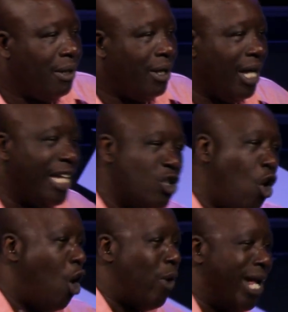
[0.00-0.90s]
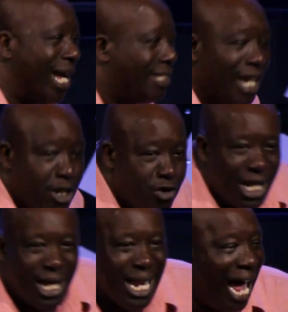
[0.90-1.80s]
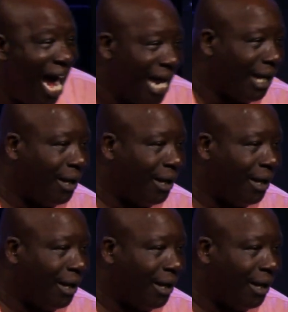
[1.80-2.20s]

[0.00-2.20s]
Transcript: It's already, it's in your DNA.